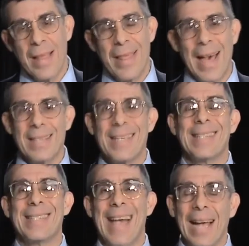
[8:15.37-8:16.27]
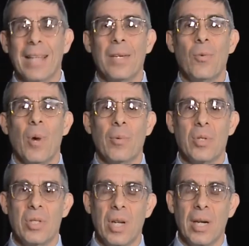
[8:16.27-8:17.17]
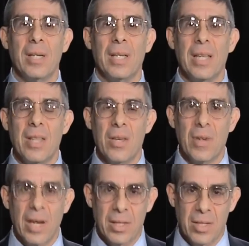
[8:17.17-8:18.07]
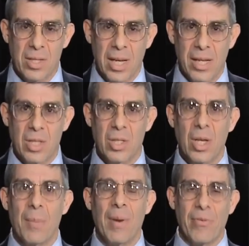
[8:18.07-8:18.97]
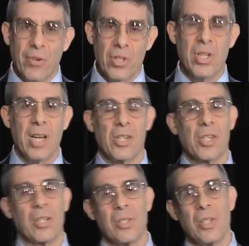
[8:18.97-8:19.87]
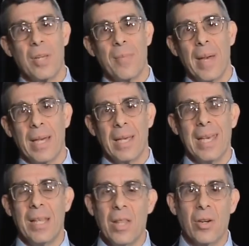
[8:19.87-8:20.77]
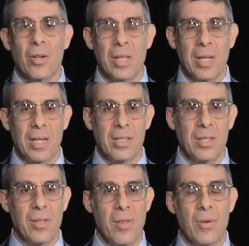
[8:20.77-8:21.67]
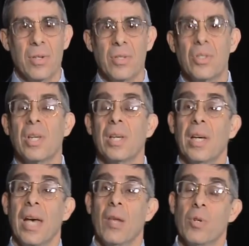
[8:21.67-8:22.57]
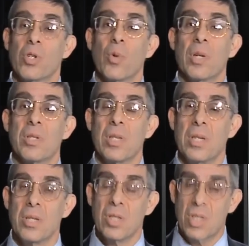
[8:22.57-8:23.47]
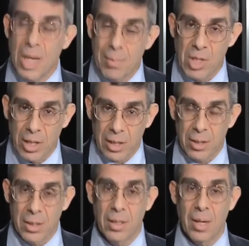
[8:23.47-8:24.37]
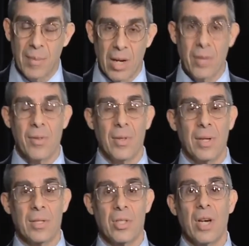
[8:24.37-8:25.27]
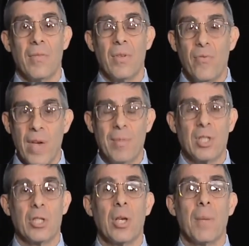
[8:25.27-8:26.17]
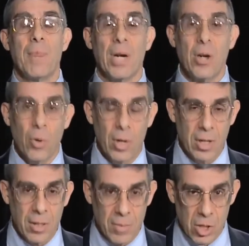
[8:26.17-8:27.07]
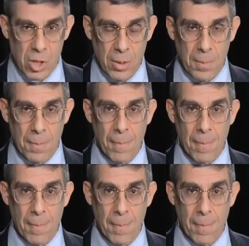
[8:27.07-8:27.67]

that is exactly what was done in the United States by First National City Bank in the early 1930s, and which was the subject, among other things, of the famous Pecora Commission